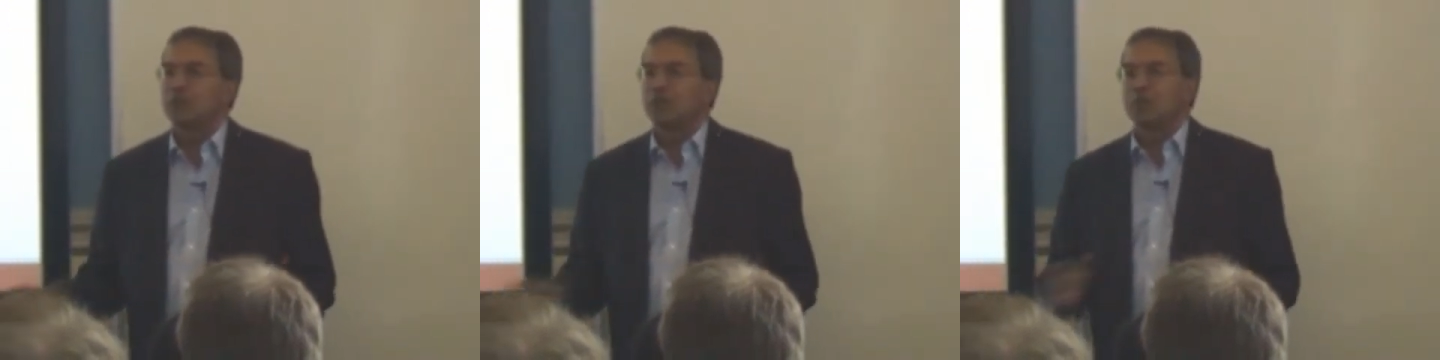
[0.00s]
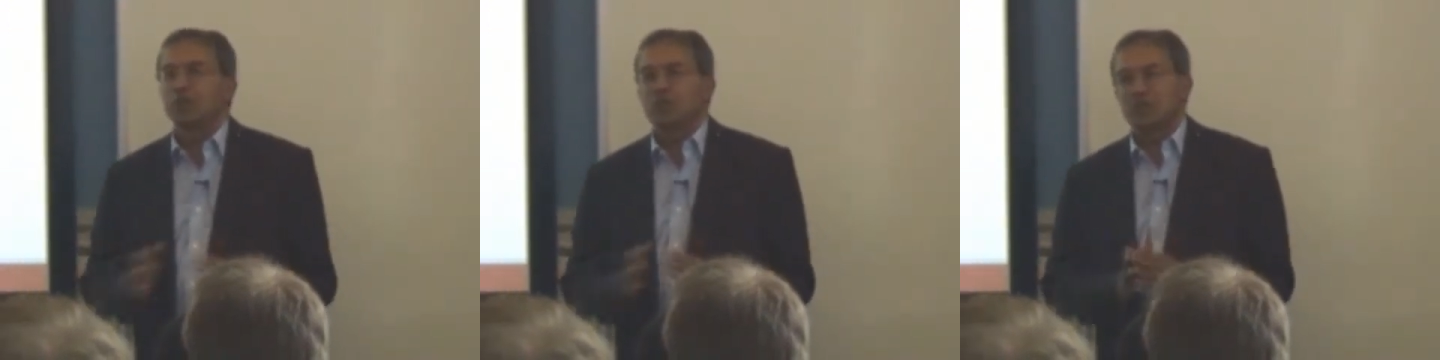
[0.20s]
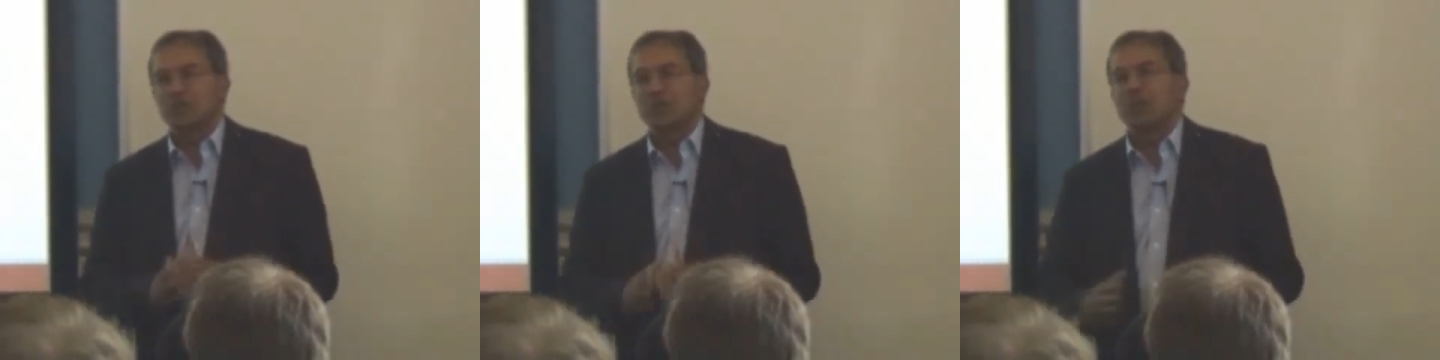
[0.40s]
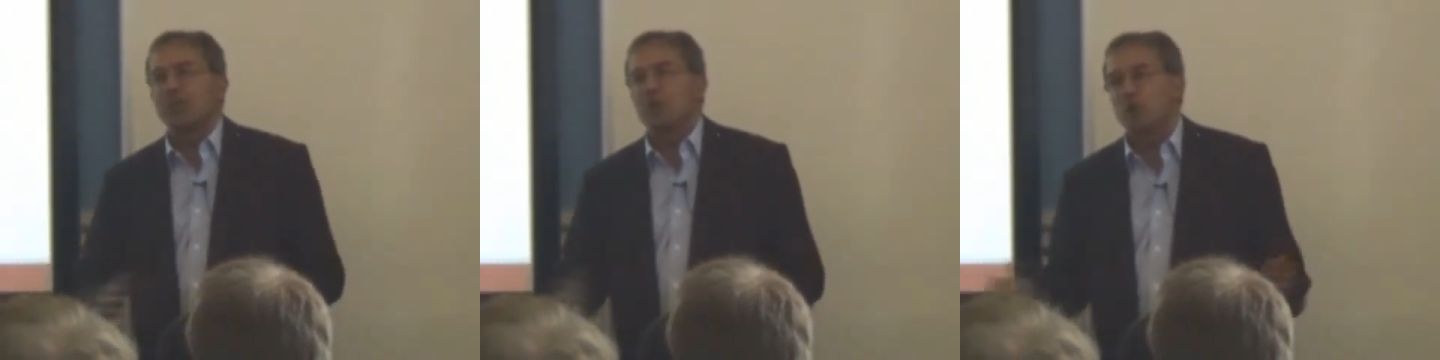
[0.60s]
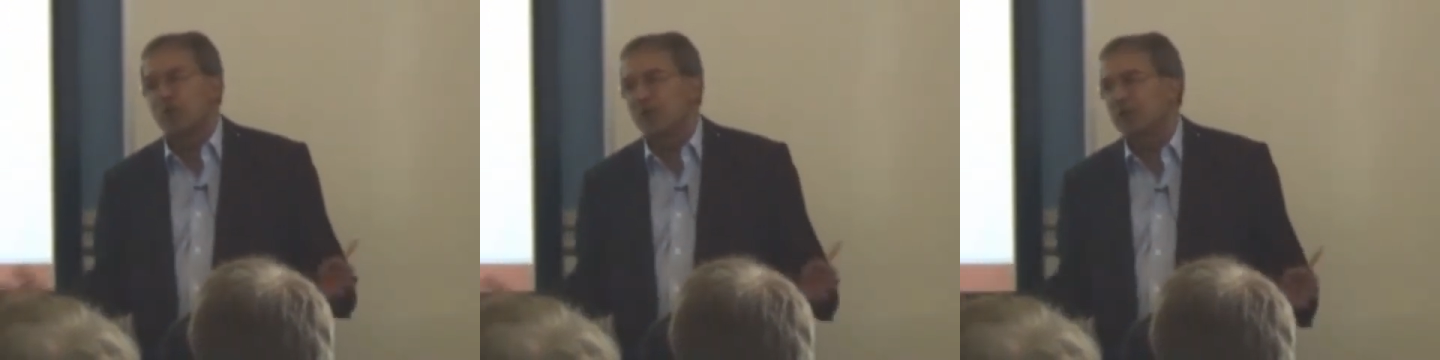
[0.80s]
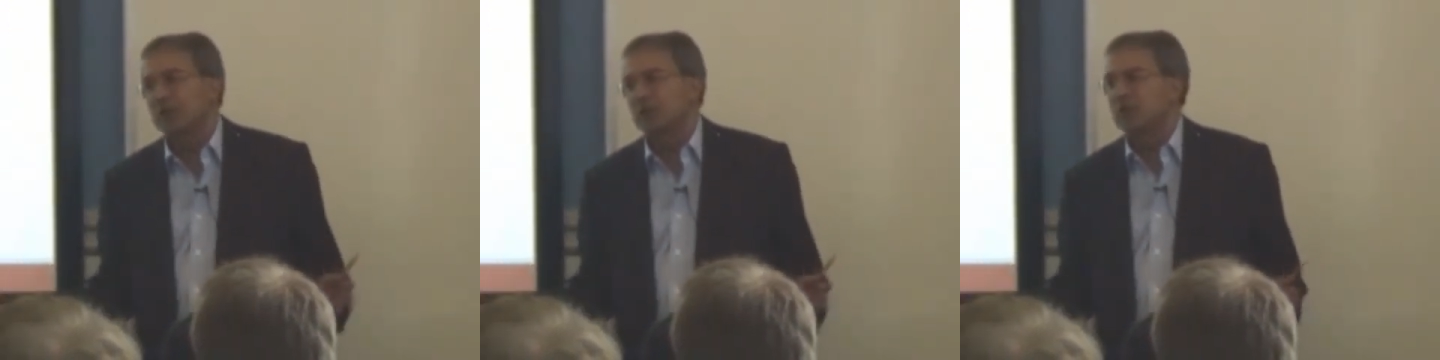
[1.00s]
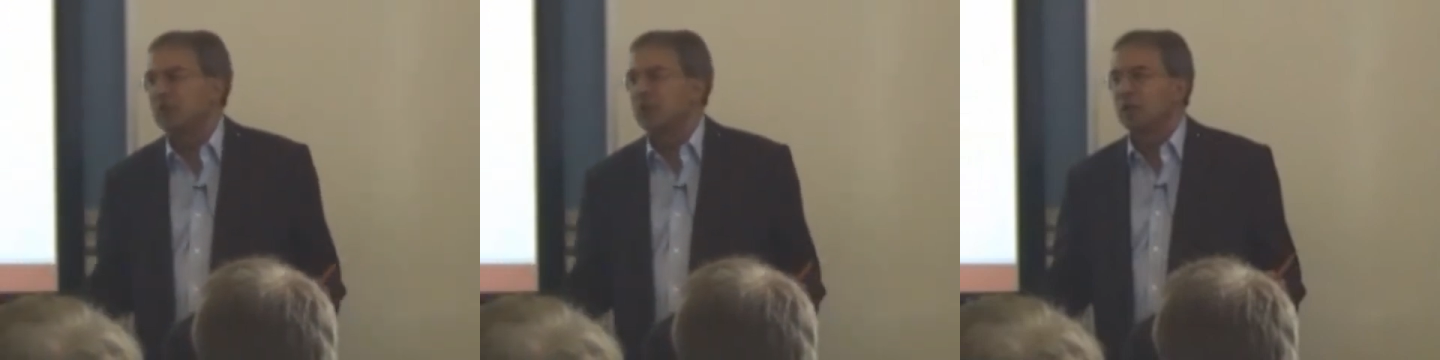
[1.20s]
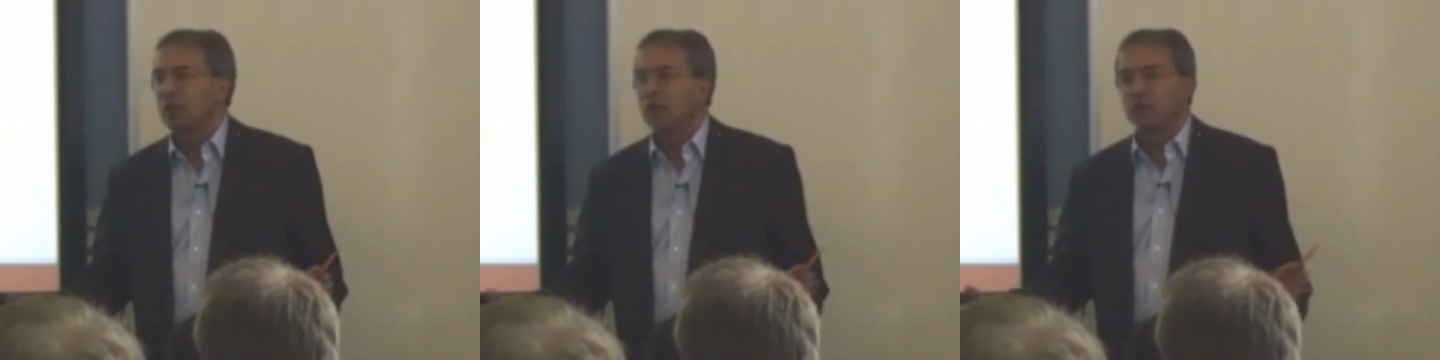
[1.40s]
That changed the economics
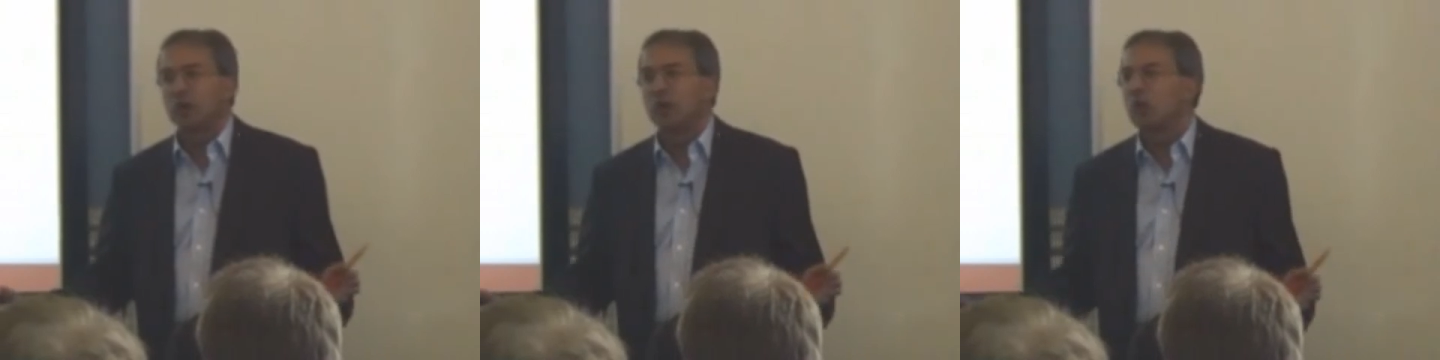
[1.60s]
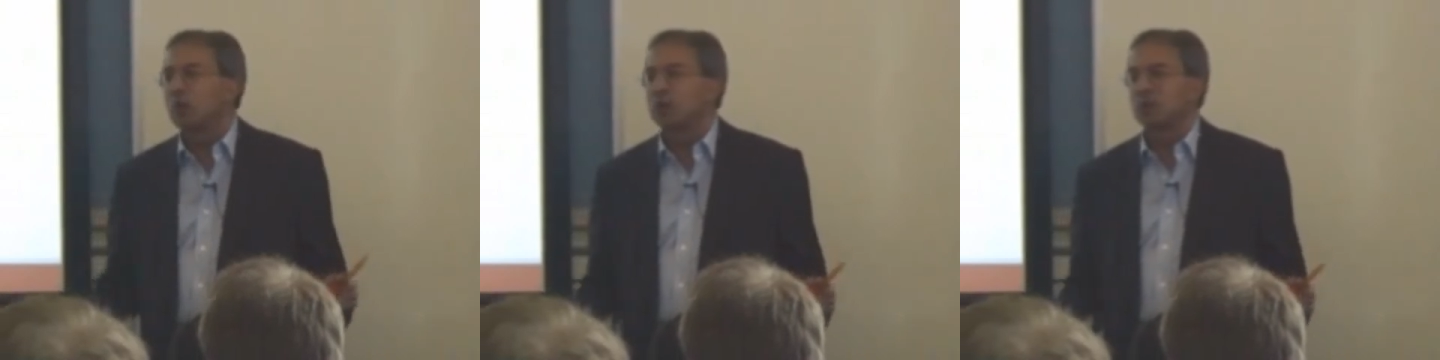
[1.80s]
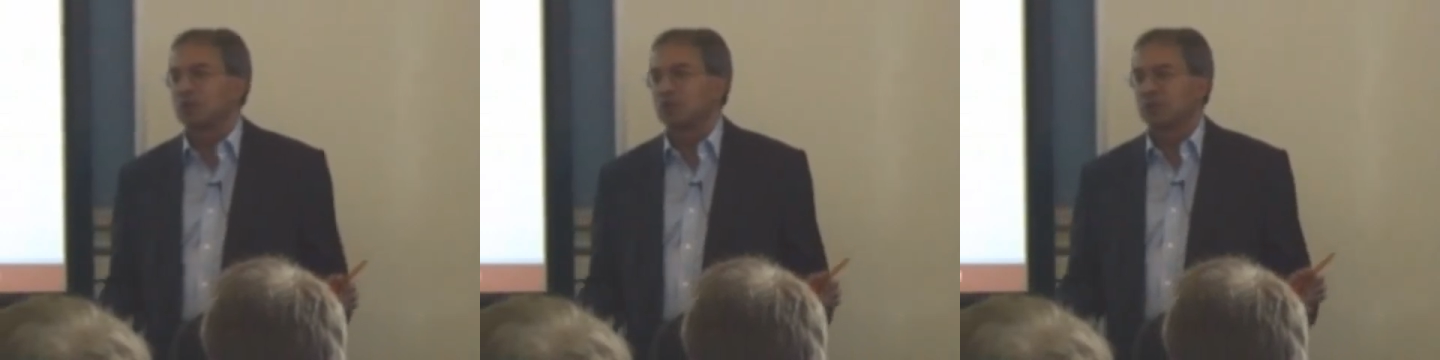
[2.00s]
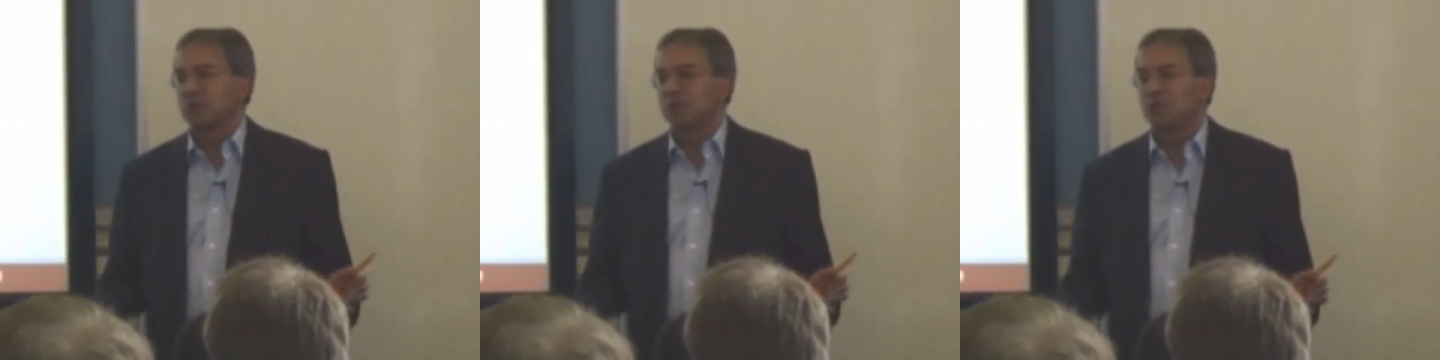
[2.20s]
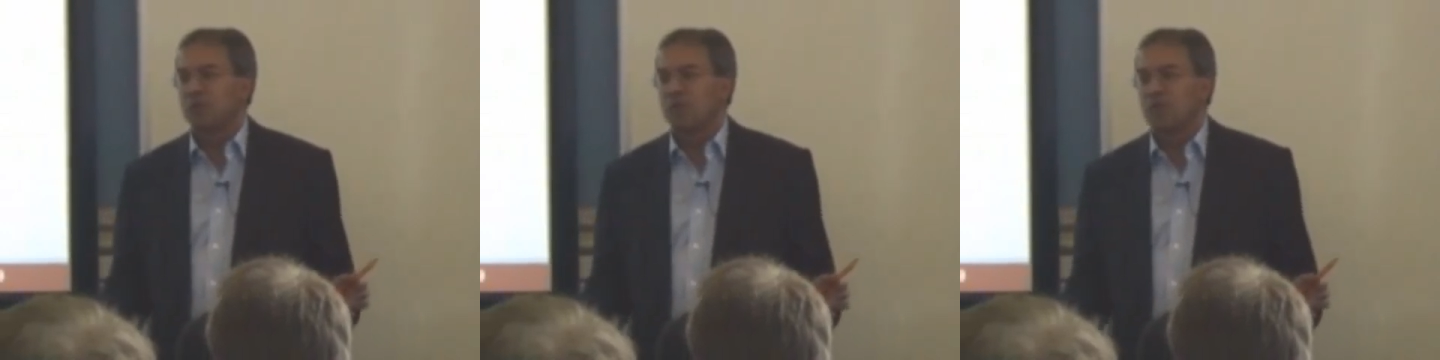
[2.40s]
of the whole system.